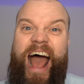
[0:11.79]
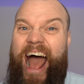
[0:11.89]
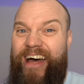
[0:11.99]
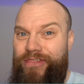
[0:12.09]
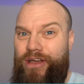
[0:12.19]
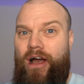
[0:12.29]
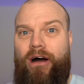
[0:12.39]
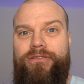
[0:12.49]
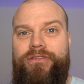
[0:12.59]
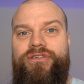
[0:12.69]
and the
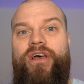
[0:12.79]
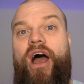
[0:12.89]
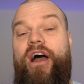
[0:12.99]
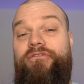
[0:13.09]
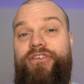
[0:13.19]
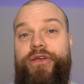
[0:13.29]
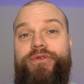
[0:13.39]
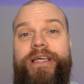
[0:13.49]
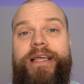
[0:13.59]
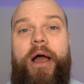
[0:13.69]
cons of
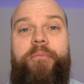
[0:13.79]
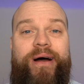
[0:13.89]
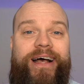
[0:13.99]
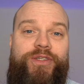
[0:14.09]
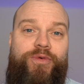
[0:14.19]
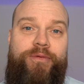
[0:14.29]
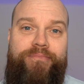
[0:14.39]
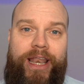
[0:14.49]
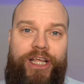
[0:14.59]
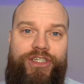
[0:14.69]
using a password
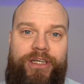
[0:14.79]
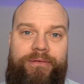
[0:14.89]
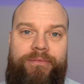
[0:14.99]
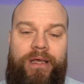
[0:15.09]
manager.